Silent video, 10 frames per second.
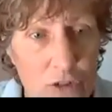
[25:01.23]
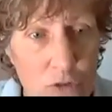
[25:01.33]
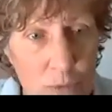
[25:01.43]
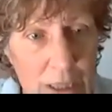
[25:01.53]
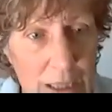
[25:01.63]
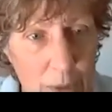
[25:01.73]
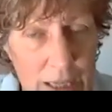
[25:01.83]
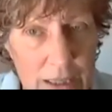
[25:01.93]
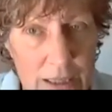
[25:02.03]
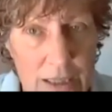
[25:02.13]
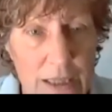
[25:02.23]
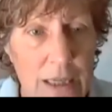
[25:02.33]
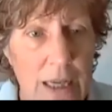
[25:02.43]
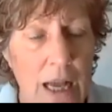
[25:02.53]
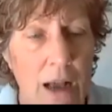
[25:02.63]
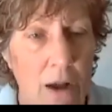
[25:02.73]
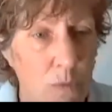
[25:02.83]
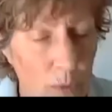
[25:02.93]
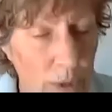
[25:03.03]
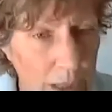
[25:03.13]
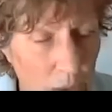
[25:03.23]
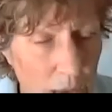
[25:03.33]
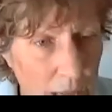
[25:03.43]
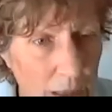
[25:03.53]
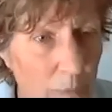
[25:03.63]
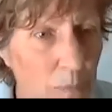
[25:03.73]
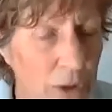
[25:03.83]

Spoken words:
really well, but